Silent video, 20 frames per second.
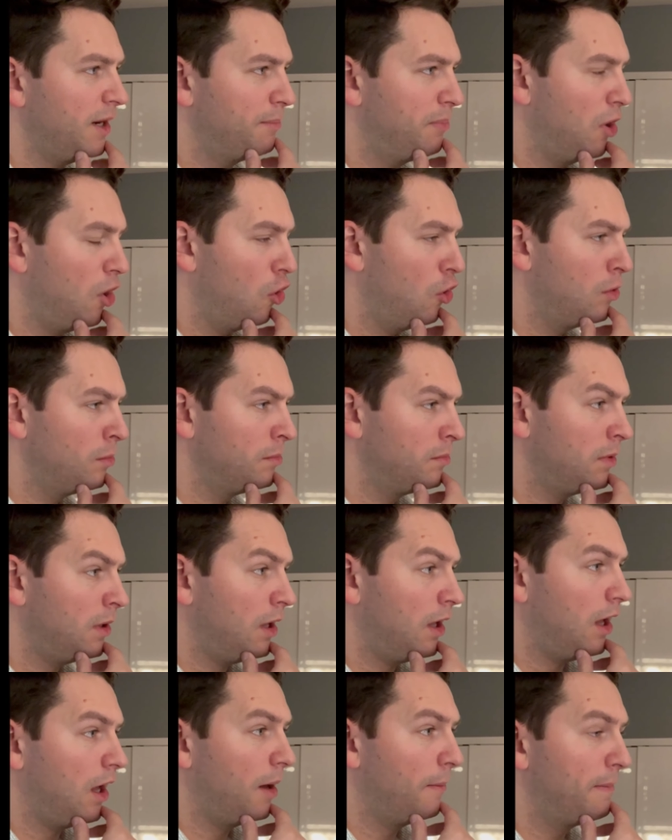a poem
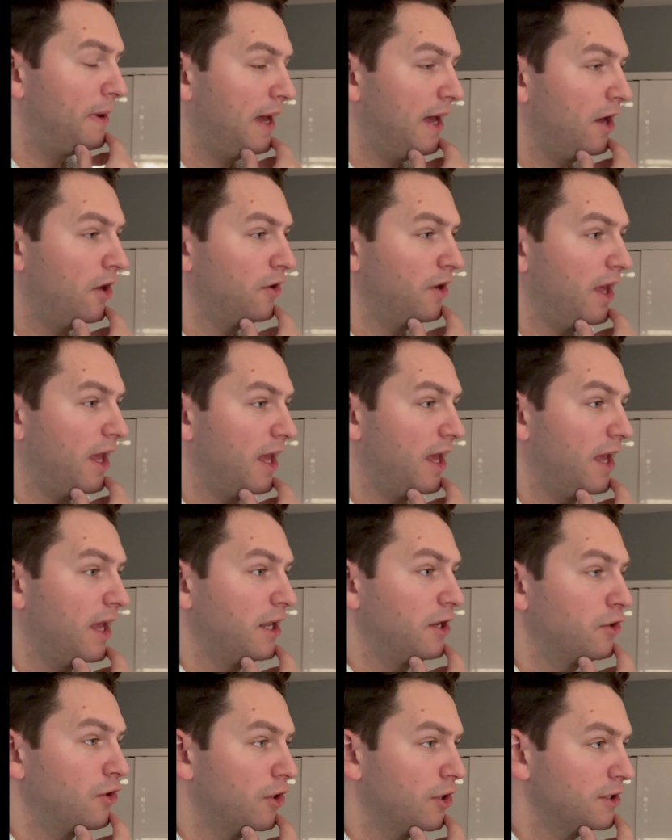about
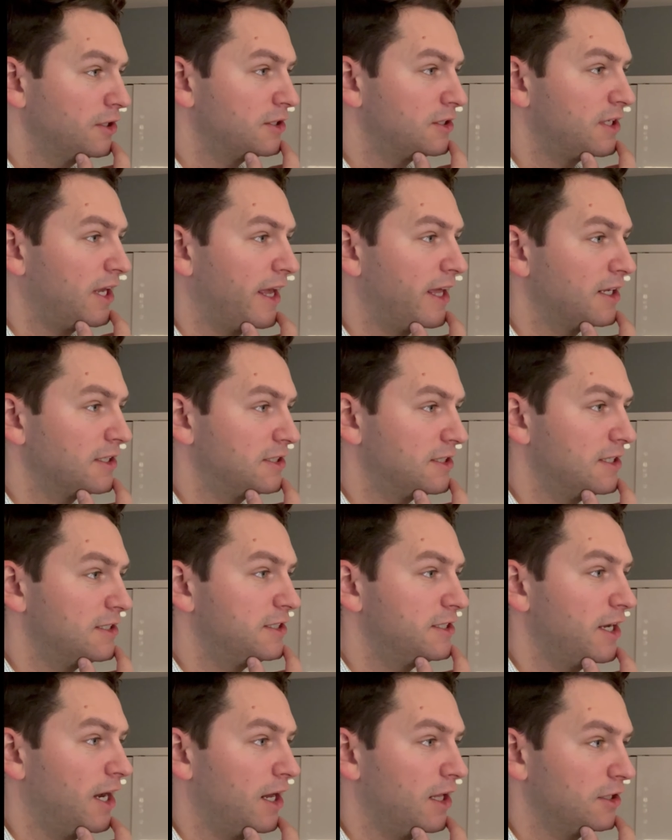a nurse
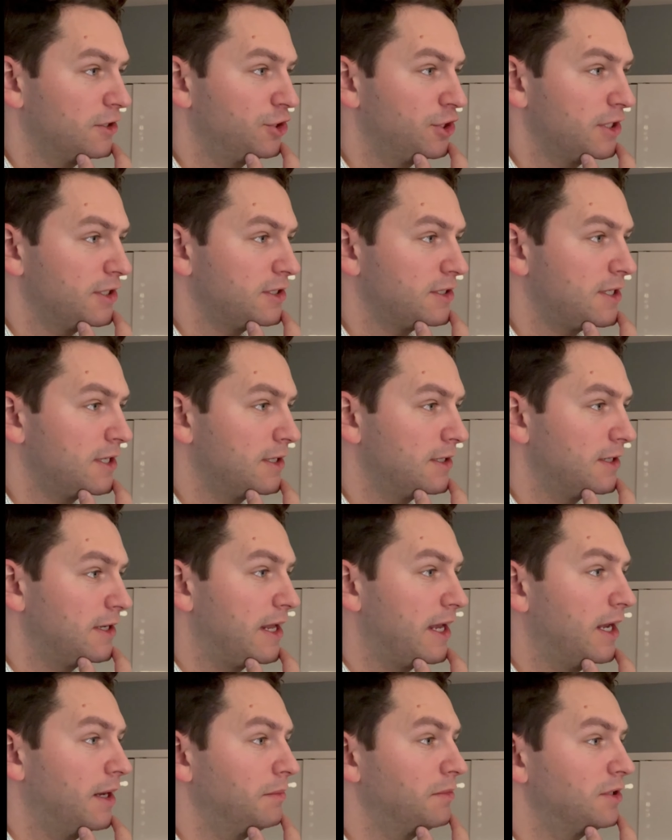anesthesiologist
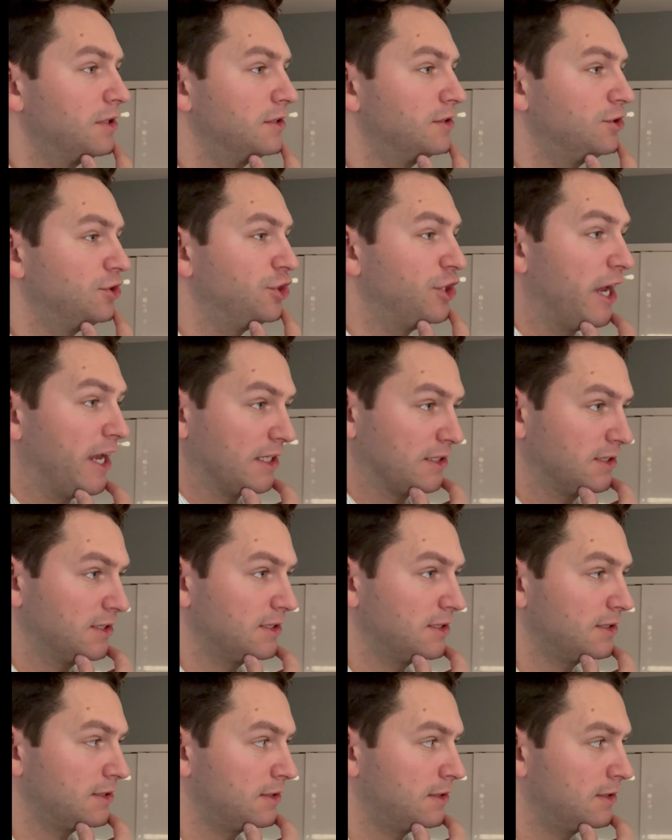named
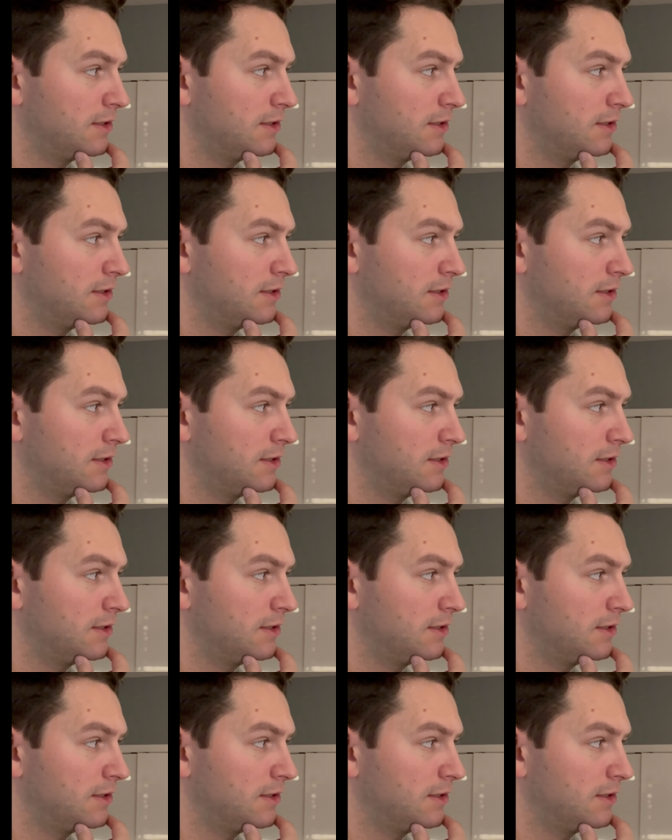Jess.